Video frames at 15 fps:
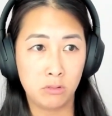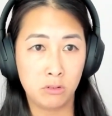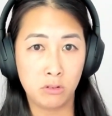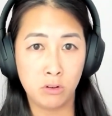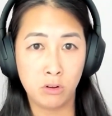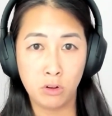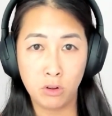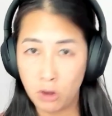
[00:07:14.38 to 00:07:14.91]

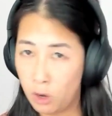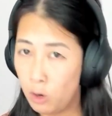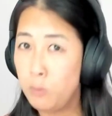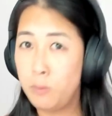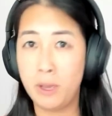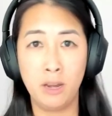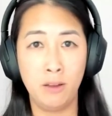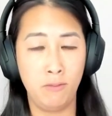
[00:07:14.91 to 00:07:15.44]
no
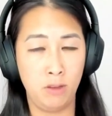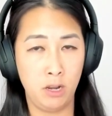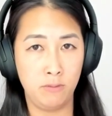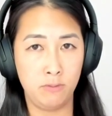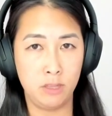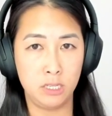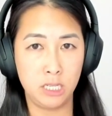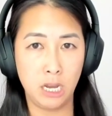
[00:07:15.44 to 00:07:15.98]
benefit
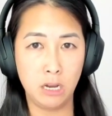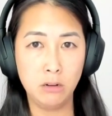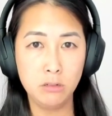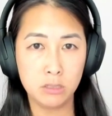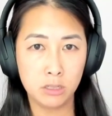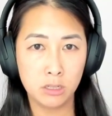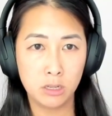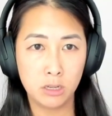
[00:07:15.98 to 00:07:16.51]
of the
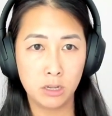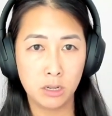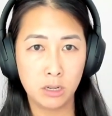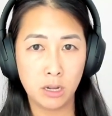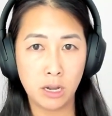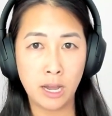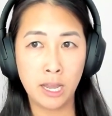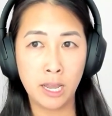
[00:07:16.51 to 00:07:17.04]
doubt.
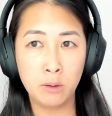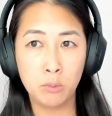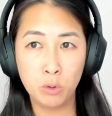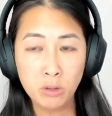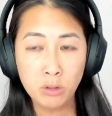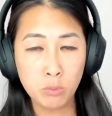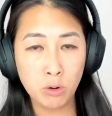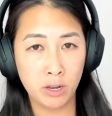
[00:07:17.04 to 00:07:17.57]
I
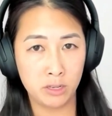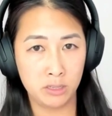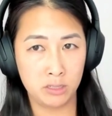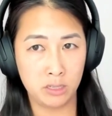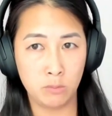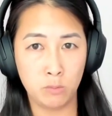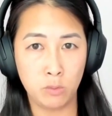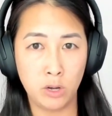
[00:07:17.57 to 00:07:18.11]
would want
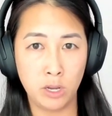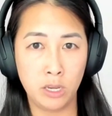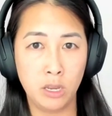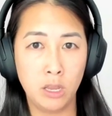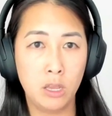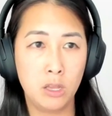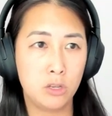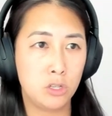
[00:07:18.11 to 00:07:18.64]
someone
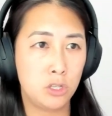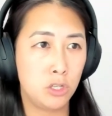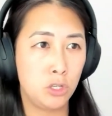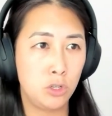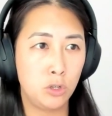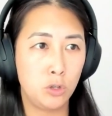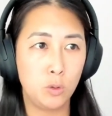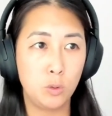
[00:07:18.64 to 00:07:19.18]

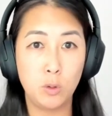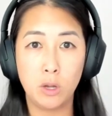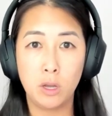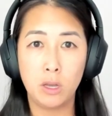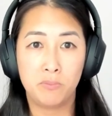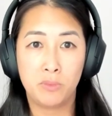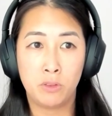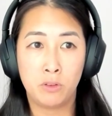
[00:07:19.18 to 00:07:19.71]
to
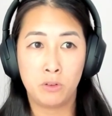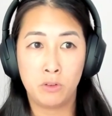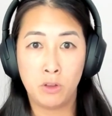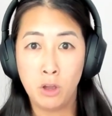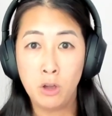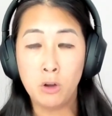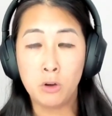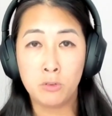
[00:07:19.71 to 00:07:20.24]

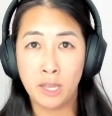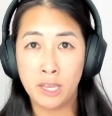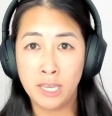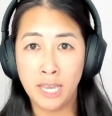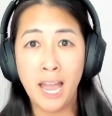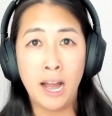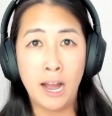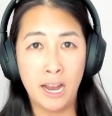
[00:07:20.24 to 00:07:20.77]
know that,
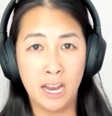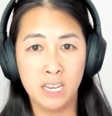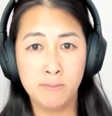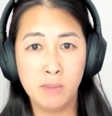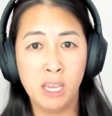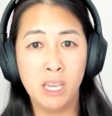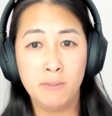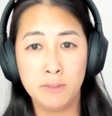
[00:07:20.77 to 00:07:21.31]
yeah, I
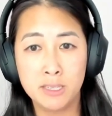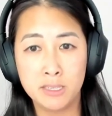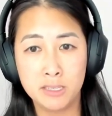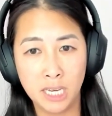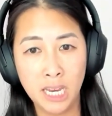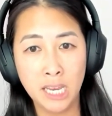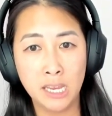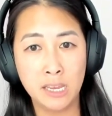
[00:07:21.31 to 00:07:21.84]
make
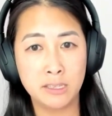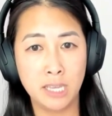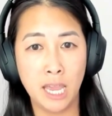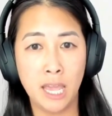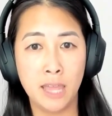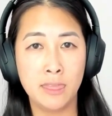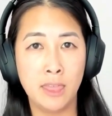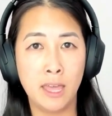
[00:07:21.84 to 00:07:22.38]
mistakes
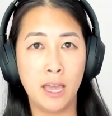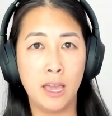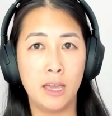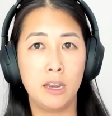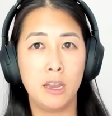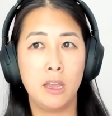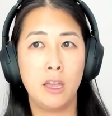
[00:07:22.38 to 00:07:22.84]
and that